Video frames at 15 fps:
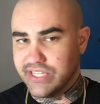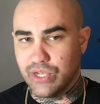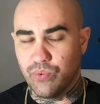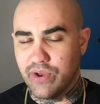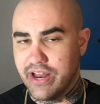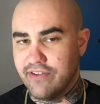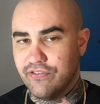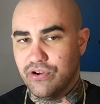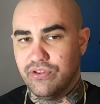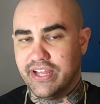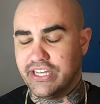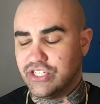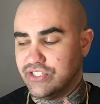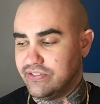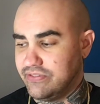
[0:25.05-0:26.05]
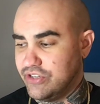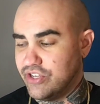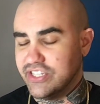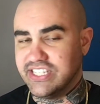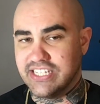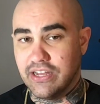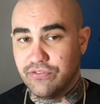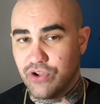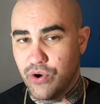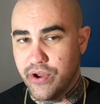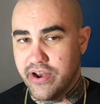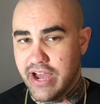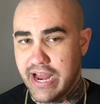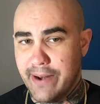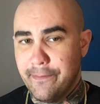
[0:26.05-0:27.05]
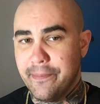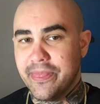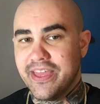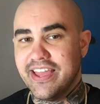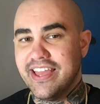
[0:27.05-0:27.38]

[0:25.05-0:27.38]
like whatever, like just good stuff going on